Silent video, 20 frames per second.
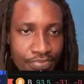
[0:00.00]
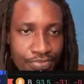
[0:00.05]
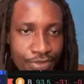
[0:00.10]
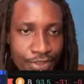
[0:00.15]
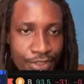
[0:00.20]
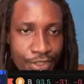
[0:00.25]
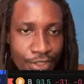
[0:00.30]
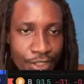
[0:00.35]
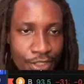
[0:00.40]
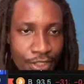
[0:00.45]

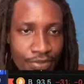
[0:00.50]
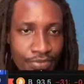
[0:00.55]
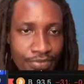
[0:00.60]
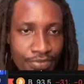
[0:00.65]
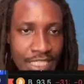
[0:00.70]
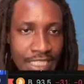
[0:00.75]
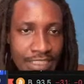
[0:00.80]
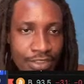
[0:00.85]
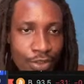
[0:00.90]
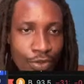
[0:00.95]
You know,
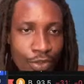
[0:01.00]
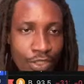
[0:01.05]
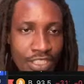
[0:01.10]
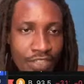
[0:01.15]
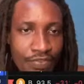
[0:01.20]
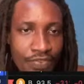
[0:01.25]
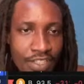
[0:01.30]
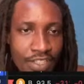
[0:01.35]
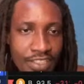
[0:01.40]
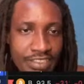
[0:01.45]
there's always
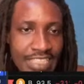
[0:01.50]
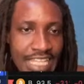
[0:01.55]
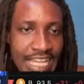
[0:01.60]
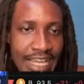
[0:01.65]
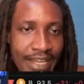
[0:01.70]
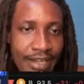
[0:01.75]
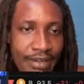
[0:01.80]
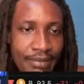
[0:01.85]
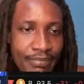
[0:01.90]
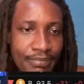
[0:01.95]
a first
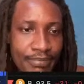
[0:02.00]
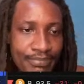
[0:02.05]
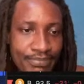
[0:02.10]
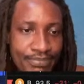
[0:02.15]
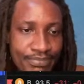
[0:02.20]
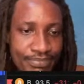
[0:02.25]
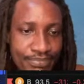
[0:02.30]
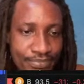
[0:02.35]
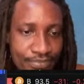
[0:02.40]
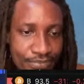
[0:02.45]
time.
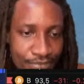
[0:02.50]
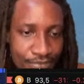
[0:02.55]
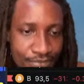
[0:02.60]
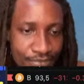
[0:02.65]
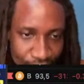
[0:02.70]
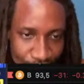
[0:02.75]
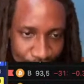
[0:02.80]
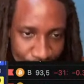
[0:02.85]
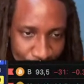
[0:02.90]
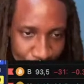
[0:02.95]

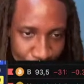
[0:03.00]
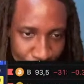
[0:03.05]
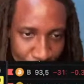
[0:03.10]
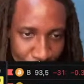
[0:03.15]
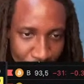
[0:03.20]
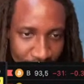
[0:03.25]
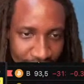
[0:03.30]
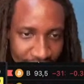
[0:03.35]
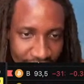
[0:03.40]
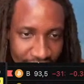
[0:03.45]

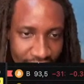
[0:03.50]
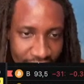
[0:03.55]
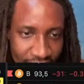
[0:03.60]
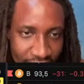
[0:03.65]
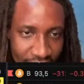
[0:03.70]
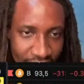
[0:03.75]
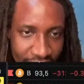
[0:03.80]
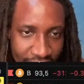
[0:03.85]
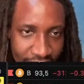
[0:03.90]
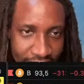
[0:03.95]
Maybe this
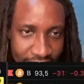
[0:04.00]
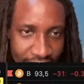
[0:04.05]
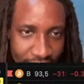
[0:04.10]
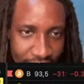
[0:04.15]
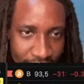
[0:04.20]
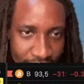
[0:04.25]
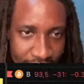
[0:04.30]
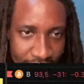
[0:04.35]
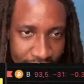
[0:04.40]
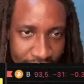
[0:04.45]
year is the
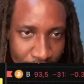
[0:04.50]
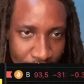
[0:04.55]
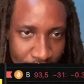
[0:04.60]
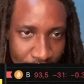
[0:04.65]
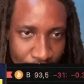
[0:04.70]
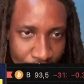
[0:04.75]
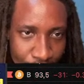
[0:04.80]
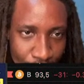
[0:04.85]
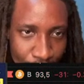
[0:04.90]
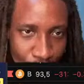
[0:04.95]
year
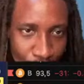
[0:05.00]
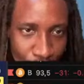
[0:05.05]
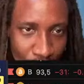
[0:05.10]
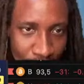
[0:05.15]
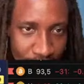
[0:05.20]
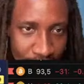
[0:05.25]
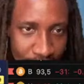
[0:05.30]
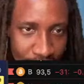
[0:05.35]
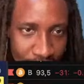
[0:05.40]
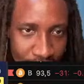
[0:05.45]

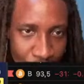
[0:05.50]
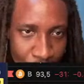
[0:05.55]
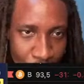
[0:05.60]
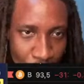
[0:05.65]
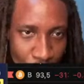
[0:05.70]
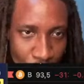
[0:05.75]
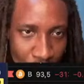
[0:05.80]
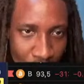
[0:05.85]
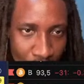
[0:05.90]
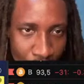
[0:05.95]
USD
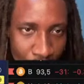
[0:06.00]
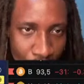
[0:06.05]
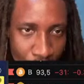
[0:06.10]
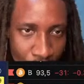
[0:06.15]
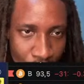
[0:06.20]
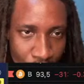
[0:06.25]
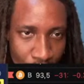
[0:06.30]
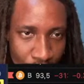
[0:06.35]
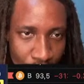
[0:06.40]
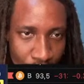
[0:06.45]
JPY
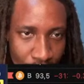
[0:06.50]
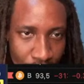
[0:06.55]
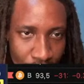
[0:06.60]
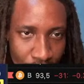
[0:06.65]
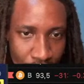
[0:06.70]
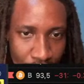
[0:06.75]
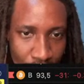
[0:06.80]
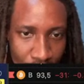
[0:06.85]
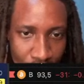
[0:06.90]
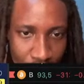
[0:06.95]
will
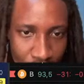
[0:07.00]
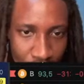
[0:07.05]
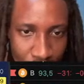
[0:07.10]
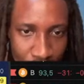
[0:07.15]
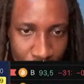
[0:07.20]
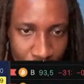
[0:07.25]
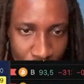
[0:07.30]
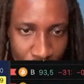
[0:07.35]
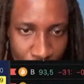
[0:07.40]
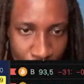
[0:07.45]

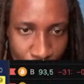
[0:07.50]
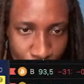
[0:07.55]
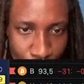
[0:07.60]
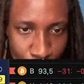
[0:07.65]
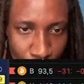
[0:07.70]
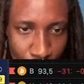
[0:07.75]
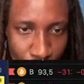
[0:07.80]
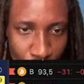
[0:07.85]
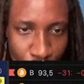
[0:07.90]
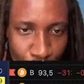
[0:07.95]

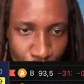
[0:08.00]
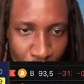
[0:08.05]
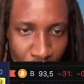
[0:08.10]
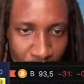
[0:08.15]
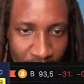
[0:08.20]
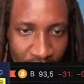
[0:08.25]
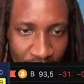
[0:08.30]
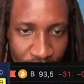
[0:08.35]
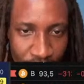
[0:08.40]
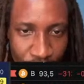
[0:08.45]
want to be
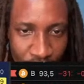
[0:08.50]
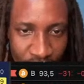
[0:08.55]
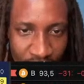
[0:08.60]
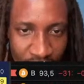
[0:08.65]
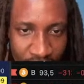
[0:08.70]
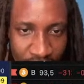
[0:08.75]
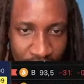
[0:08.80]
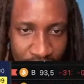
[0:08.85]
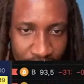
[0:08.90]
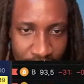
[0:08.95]
my
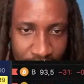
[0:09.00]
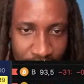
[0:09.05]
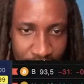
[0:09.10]
friend.